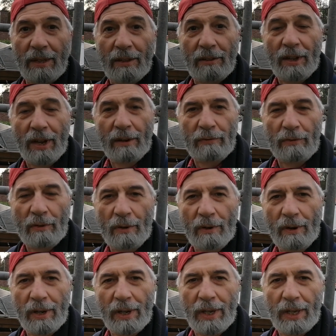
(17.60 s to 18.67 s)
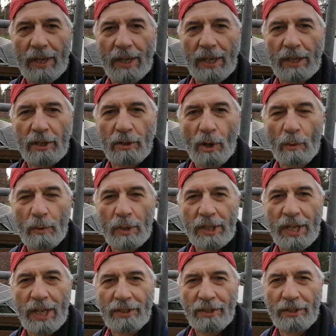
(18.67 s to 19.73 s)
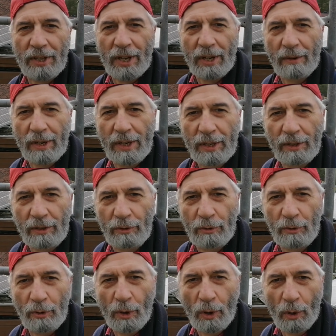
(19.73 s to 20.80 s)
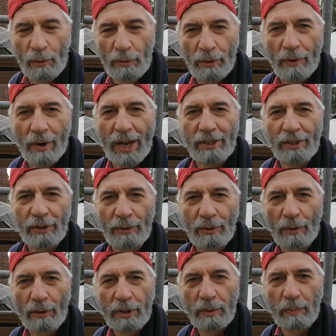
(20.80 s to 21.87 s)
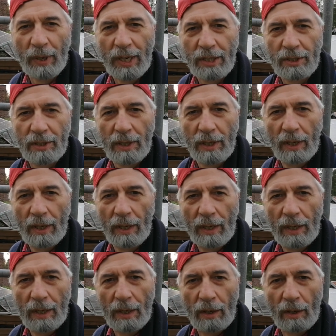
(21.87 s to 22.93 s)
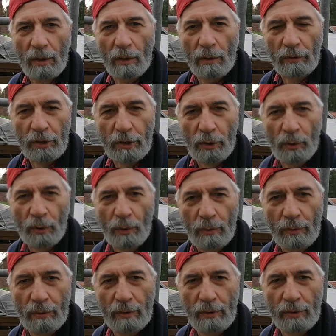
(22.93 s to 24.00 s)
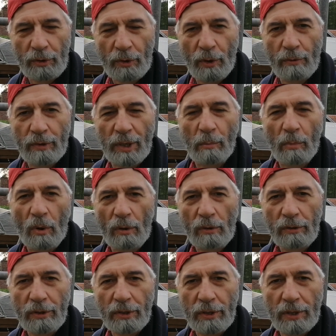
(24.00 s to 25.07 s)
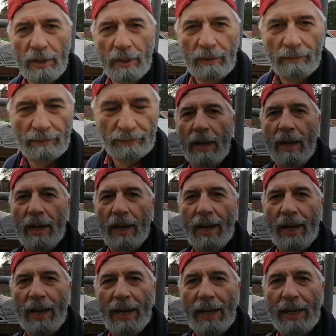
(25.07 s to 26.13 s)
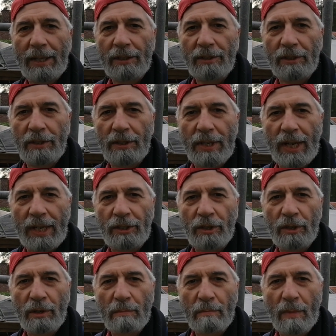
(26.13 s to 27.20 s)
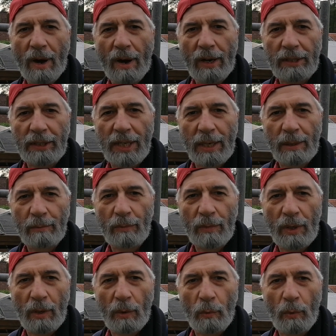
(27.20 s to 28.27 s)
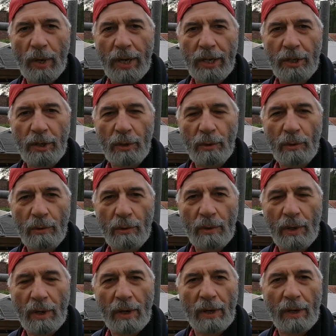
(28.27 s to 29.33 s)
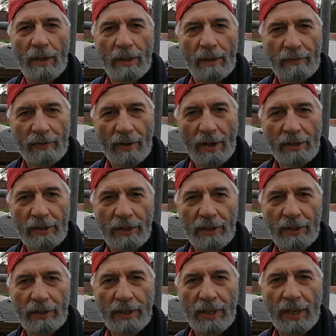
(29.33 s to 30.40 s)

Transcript: Therefore, it is always necessary to know the right torque specs of the screws and bolts, and that you mark them when you fasten